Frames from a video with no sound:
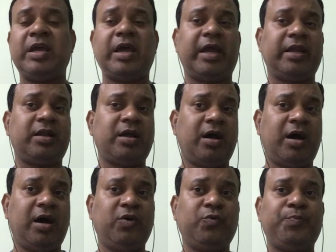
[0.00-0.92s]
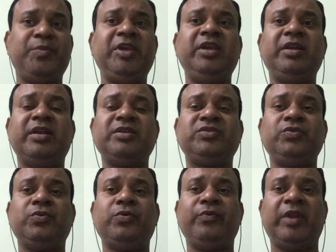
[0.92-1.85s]
and how PE
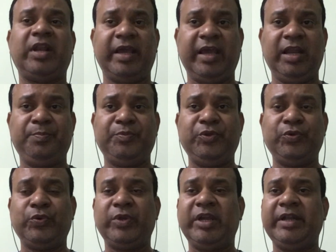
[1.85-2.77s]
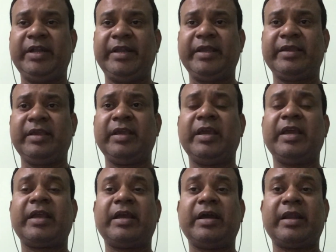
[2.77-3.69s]
ratio will help you in taking a
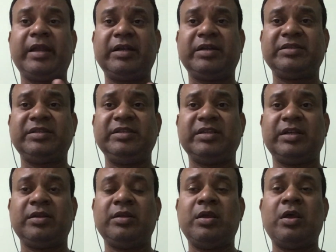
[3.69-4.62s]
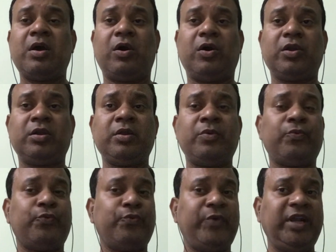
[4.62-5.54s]
correct decision on
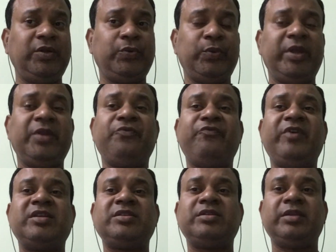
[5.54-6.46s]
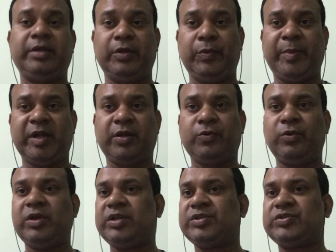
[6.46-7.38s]
when to invest in a
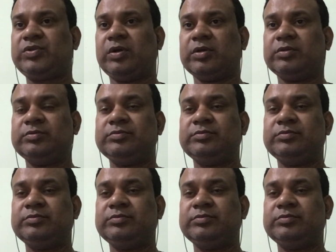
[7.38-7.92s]
particular stock.